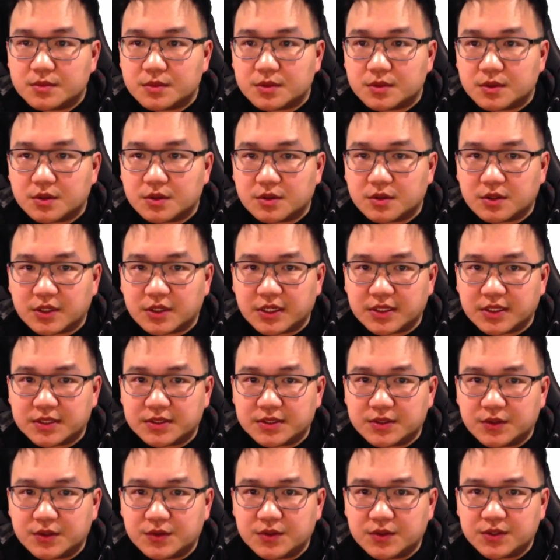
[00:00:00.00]
All right,
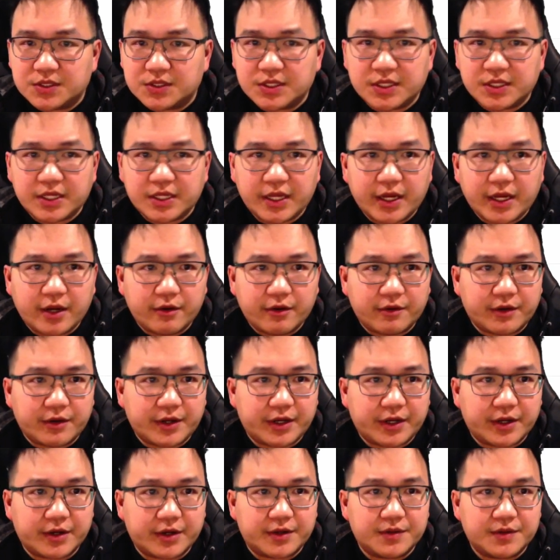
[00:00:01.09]
so there's an error
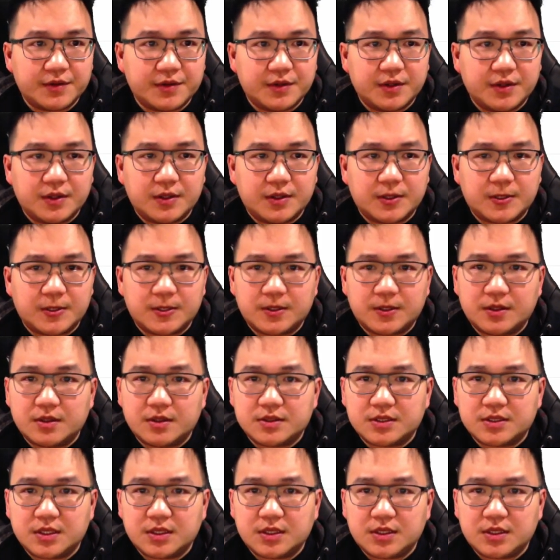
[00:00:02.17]
here
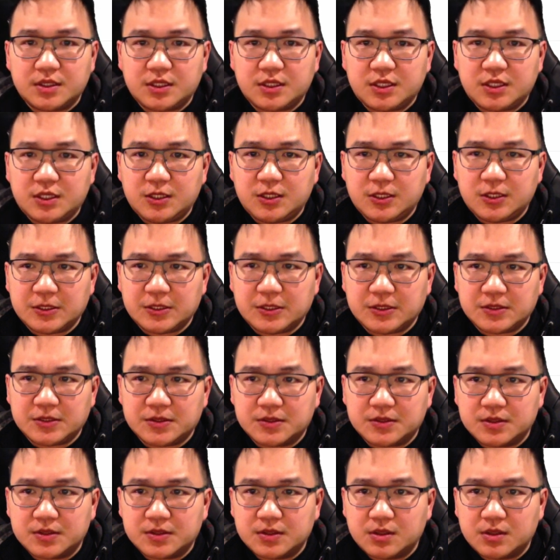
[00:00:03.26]
saying keys.